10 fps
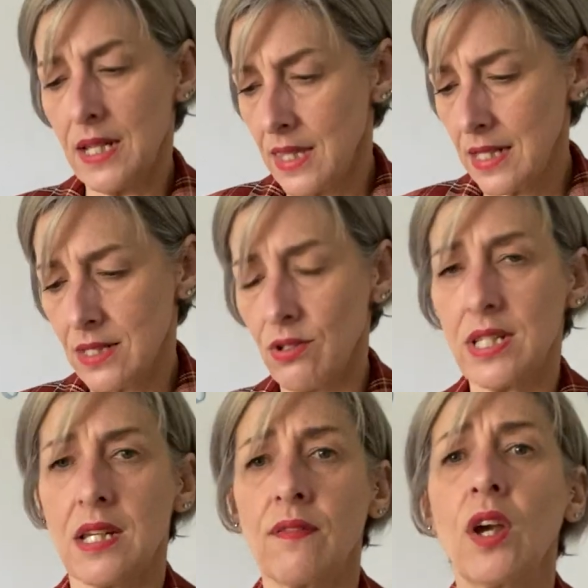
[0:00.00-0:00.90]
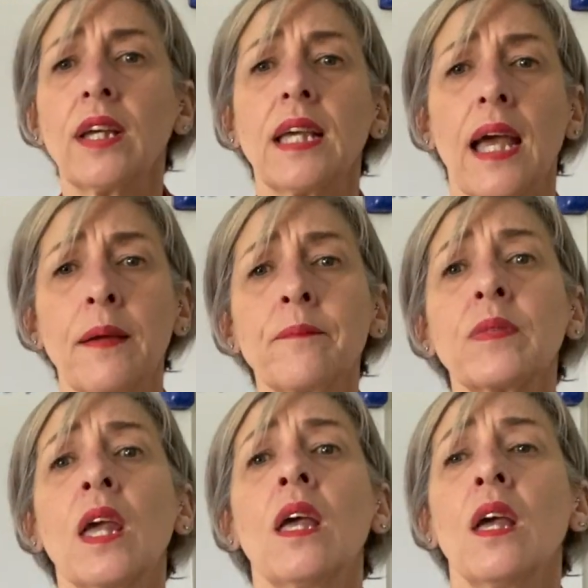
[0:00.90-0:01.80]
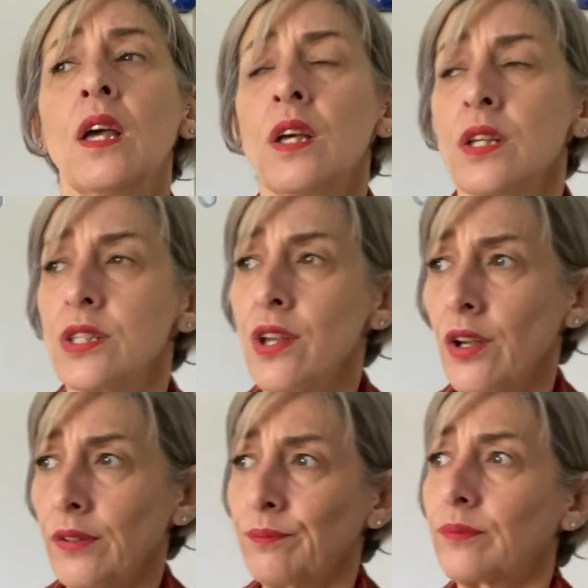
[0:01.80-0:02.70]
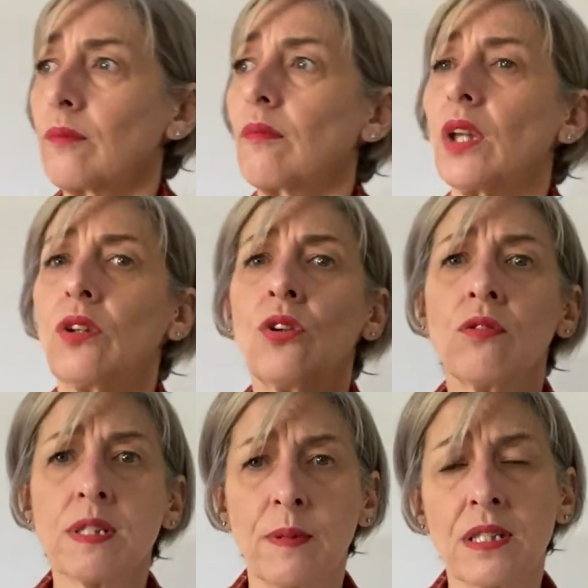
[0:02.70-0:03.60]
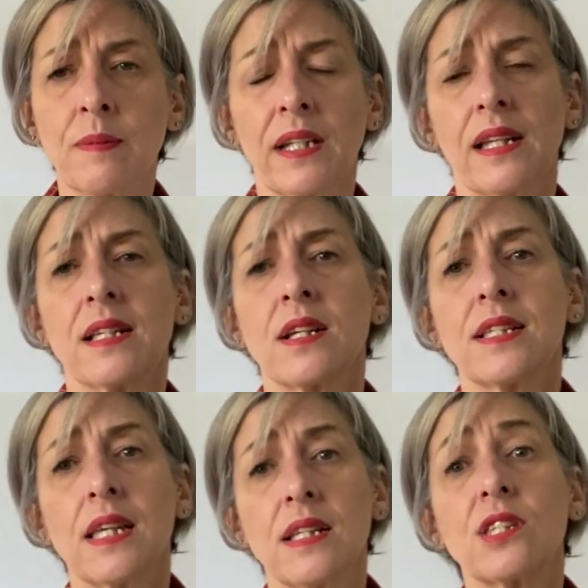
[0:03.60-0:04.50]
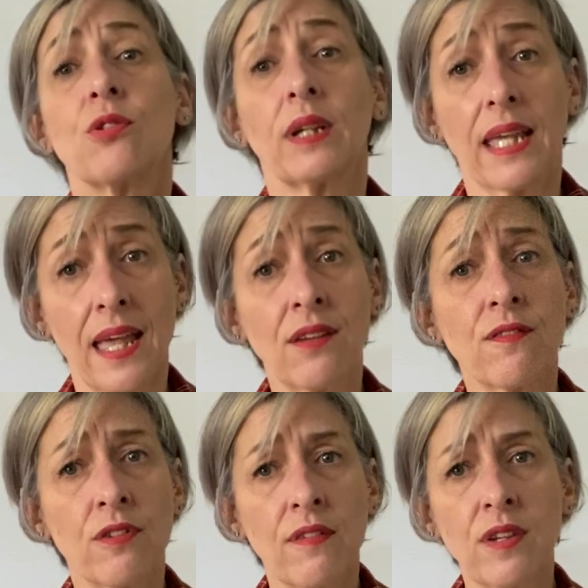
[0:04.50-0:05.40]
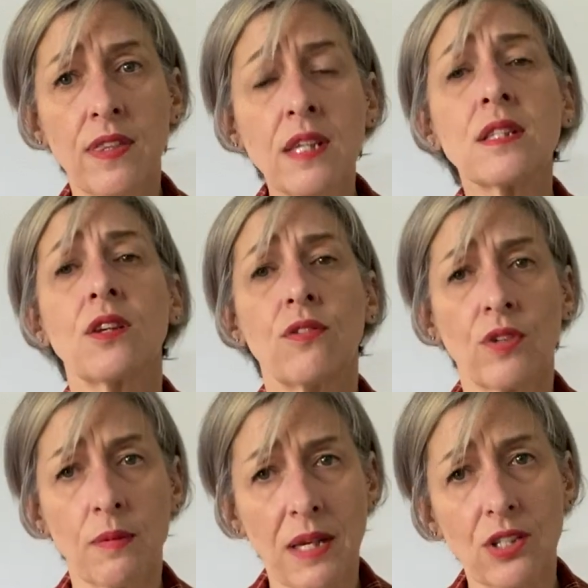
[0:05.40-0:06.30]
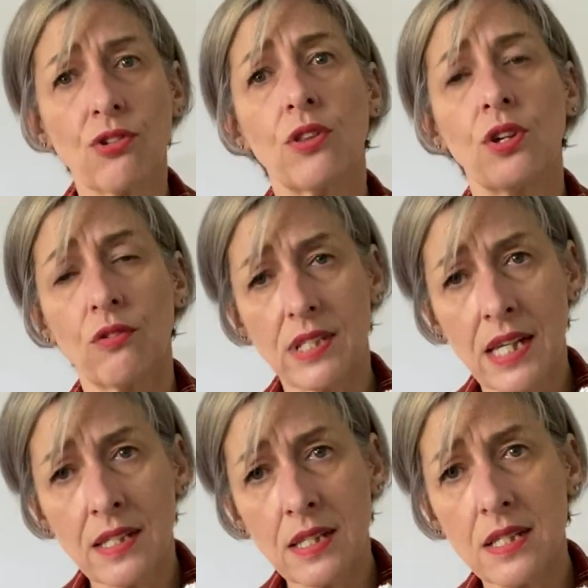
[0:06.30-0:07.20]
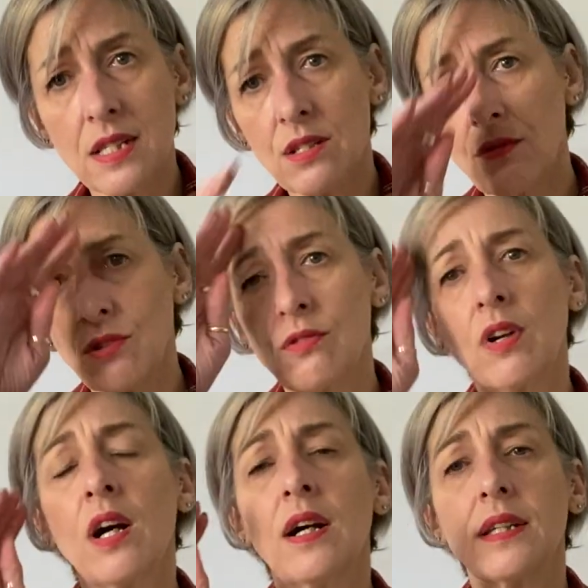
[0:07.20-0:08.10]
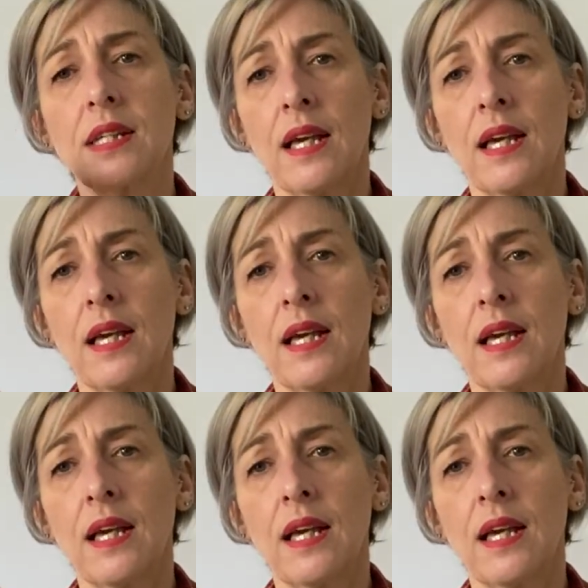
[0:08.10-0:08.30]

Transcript: that sort of stuff. Okay, so your responsibility, as I said, is to account for everything. So you've got to make sure that your attendances are all right,